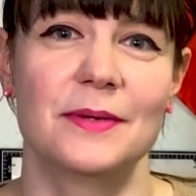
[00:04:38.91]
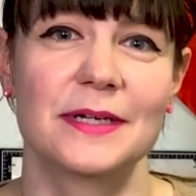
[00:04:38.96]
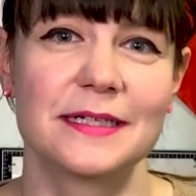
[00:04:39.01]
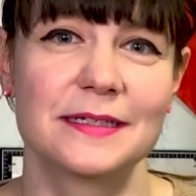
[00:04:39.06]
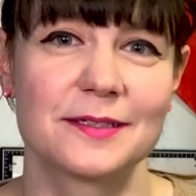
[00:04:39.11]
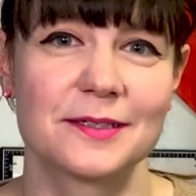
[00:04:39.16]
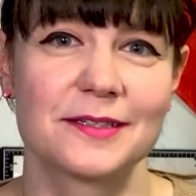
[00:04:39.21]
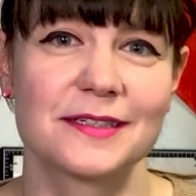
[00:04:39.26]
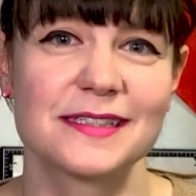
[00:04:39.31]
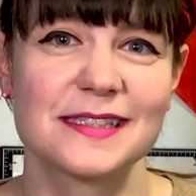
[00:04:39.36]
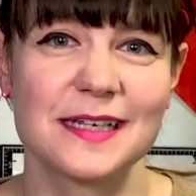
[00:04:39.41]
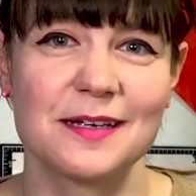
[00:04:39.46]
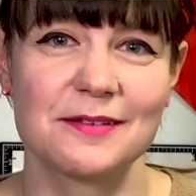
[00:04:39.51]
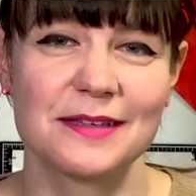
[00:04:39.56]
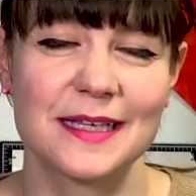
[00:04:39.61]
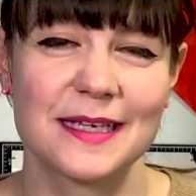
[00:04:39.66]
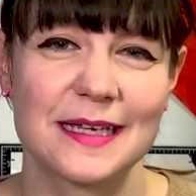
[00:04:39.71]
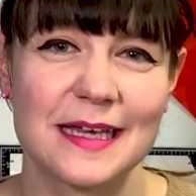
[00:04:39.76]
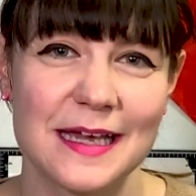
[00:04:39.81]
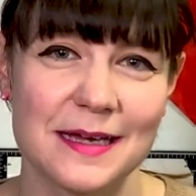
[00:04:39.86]
but it turns out
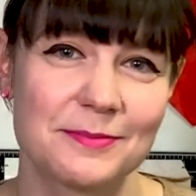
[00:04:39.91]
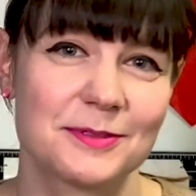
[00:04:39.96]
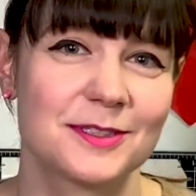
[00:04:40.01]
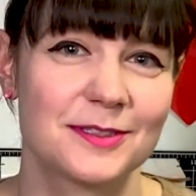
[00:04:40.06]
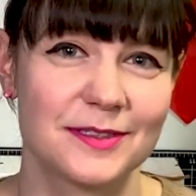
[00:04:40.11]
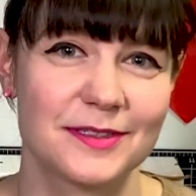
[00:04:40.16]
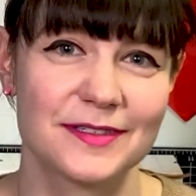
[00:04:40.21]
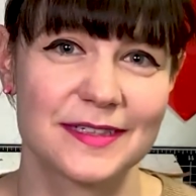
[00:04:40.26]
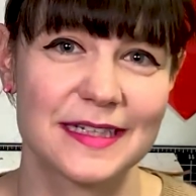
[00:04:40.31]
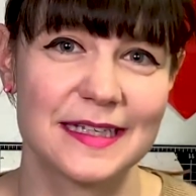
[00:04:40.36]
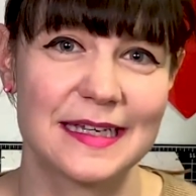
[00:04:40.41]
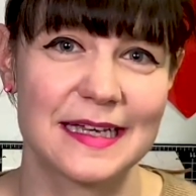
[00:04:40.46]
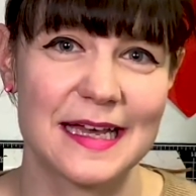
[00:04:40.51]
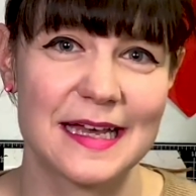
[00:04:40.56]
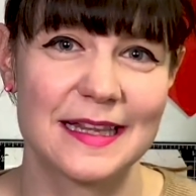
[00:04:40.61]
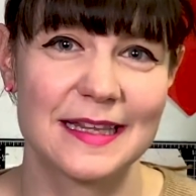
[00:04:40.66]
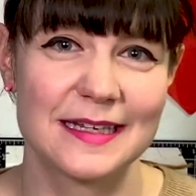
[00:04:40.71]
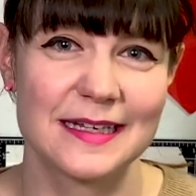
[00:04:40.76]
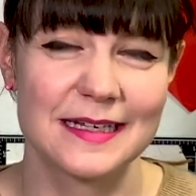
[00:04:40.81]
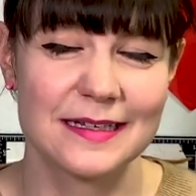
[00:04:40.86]
they kept looking,
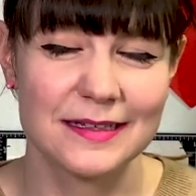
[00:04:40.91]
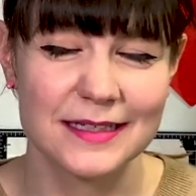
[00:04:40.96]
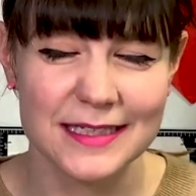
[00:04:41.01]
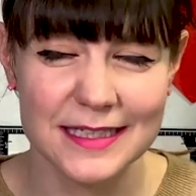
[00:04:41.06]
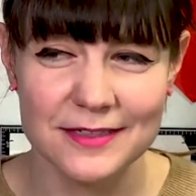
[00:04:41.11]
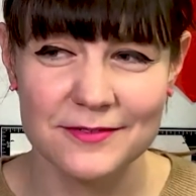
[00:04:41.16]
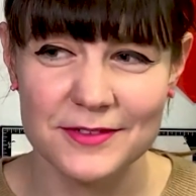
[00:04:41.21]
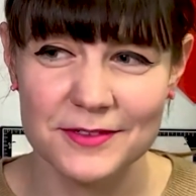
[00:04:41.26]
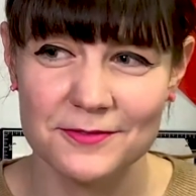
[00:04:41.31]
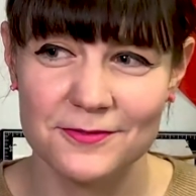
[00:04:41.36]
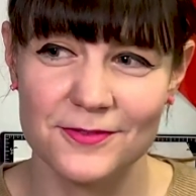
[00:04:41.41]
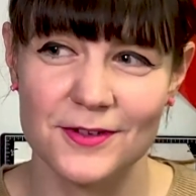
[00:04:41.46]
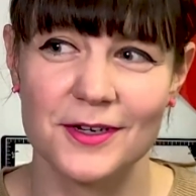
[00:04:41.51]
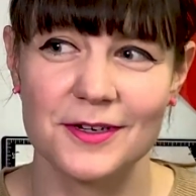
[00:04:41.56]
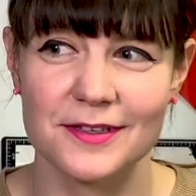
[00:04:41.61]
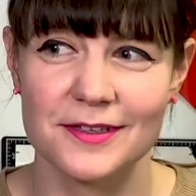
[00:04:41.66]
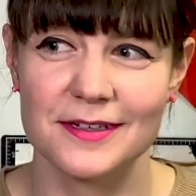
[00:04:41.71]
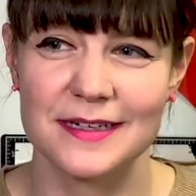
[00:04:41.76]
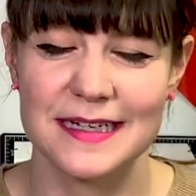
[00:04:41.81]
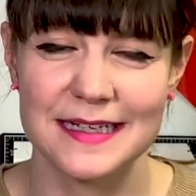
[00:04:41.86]
and even
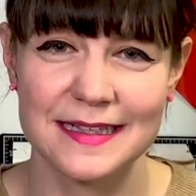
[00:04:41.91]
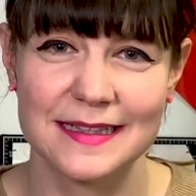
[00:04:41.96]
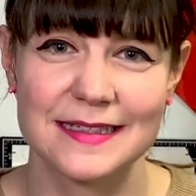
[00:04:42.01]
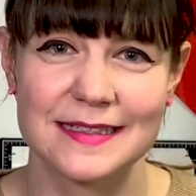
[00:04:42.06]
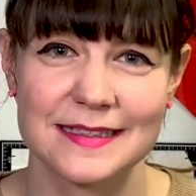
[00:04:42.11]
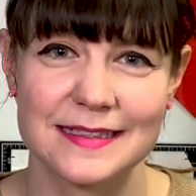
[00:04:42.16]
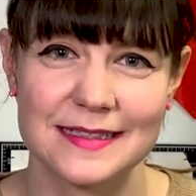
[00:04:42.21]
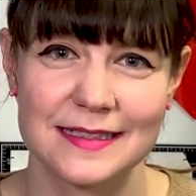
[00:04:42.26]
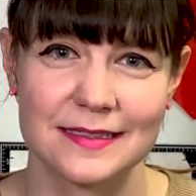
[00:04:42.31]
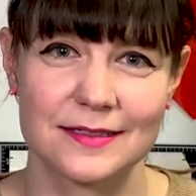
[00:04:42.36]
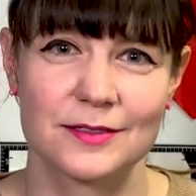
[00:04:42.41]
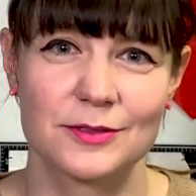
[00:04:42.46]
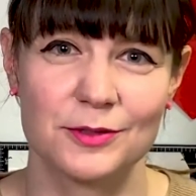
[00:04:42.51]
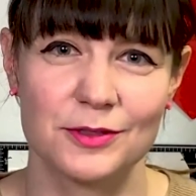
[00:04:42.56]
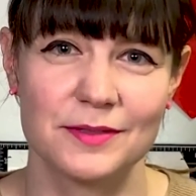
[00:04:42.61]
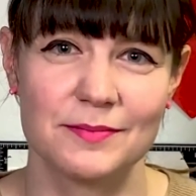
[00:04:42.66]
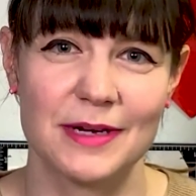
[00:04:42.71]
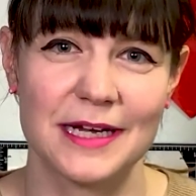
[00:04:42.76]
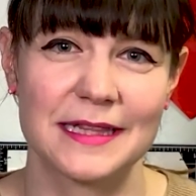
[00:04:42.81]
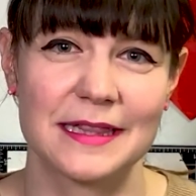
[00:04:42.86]
farther in this
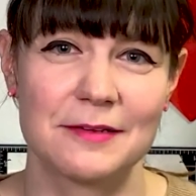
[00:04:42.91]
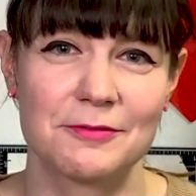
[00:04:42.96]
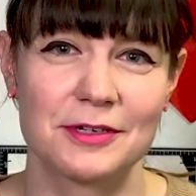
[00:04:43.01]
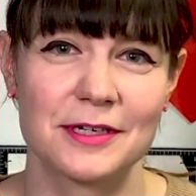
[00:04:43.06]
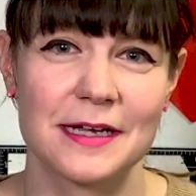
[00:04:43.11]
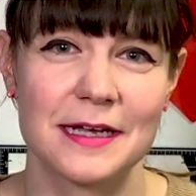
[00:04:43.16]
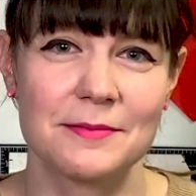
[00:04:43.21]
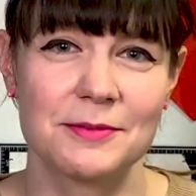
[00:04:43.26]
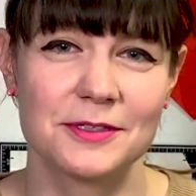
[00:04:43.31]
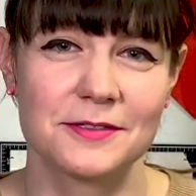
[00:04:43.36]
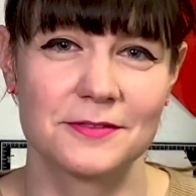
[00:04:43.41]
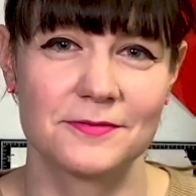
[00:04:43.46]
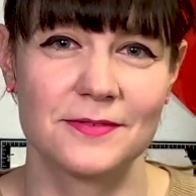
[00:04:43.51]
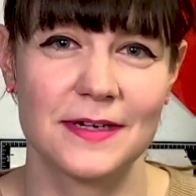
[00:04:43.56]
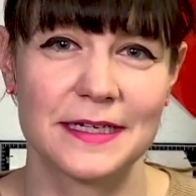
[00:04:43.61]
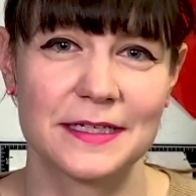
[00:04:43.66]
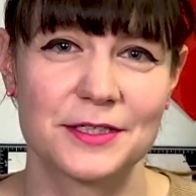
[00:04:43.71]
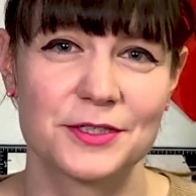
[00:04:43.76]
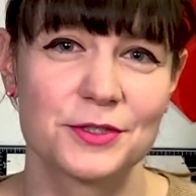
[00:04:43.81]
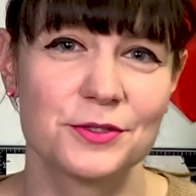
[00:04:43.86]
gold mine, they were able to
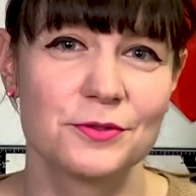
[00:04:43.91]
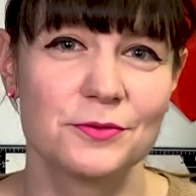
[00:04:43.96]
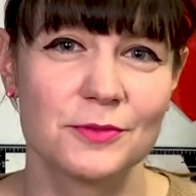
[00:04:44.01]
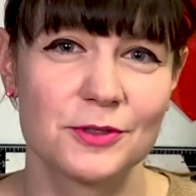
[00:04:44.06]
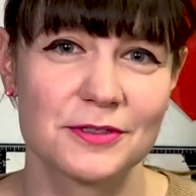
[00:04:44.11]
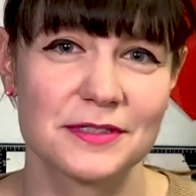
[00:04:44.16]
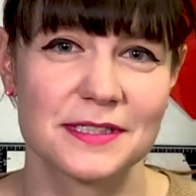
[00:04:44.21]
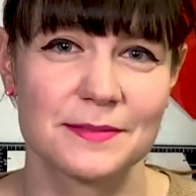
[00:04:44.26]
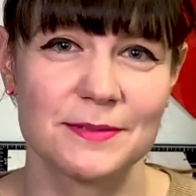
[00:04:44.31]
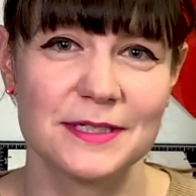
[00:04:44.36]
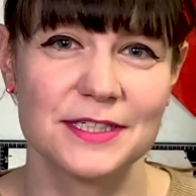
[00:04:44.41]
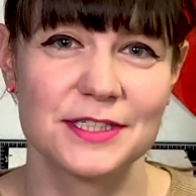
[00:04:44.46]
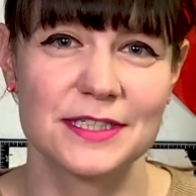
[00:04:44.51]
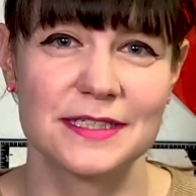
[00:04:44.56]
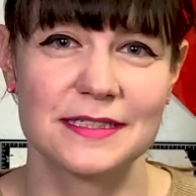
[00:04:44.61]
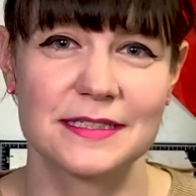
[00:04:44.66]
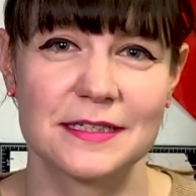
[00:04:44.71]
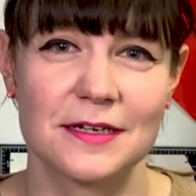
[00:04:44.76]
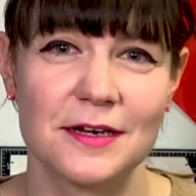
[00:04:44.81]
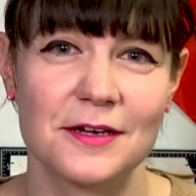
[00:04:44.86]
find two more
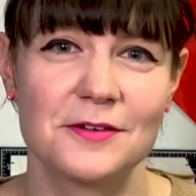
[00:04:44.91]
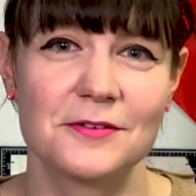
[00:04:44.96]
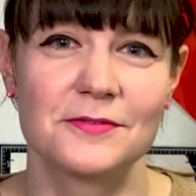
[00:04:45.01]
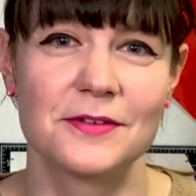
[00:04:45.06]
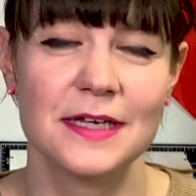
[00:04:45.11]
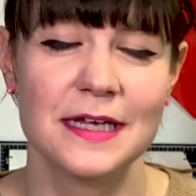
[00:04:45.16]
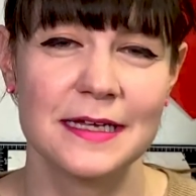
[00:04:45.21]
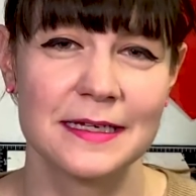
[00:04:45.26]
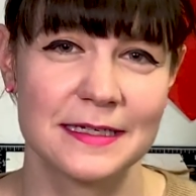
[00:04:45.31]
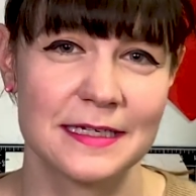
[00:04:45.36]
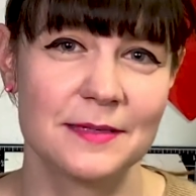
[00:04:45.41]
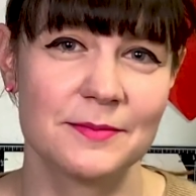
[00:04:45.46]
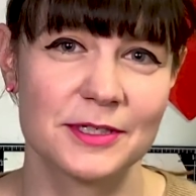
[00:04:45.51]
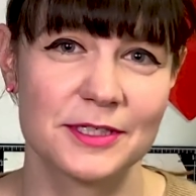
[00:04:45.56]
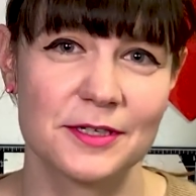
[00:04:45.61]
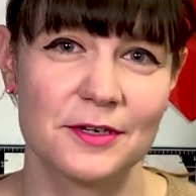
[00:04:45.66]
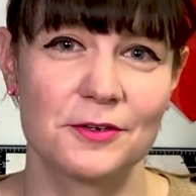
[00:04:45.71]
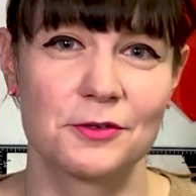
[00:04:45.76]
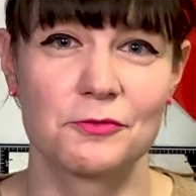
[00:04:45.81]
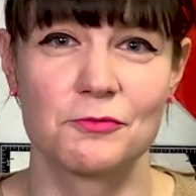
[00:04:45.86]
species of
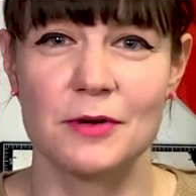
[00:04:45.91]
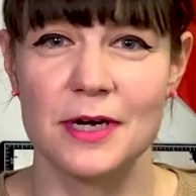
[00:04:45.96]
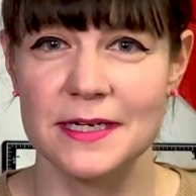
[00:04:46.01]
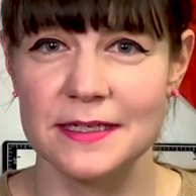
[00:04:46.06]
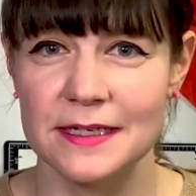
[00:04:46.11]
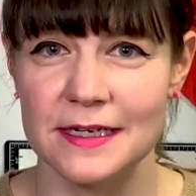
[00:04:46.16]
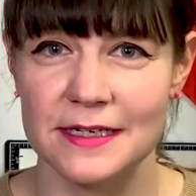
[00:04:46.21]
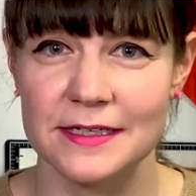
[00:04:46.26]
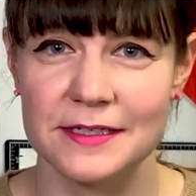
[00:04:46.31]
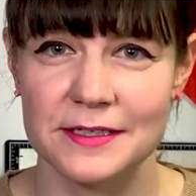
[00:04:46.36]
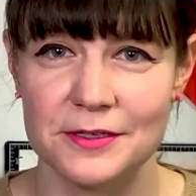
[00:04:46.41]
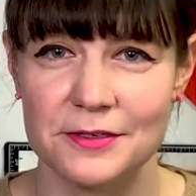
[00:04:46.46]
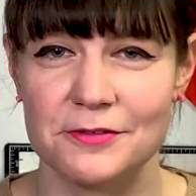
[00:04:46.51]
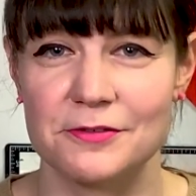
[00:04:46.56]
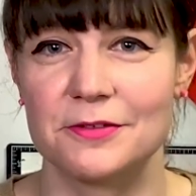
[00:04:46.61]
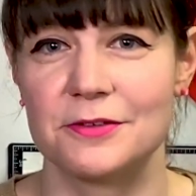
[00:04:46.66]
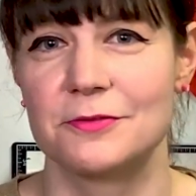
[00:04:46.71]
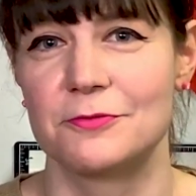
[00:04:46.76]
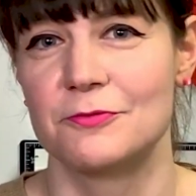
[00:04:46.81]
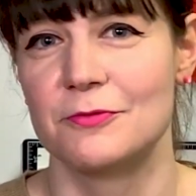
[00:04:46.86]
nematode, one
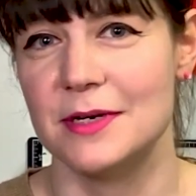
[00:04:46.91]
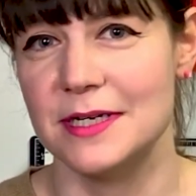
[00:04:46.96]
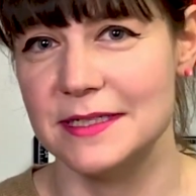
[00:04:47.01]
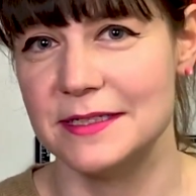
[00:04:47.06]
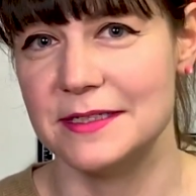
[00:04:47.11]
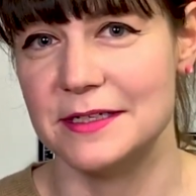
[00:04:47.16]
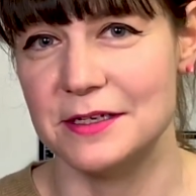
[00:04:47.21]
unknown, one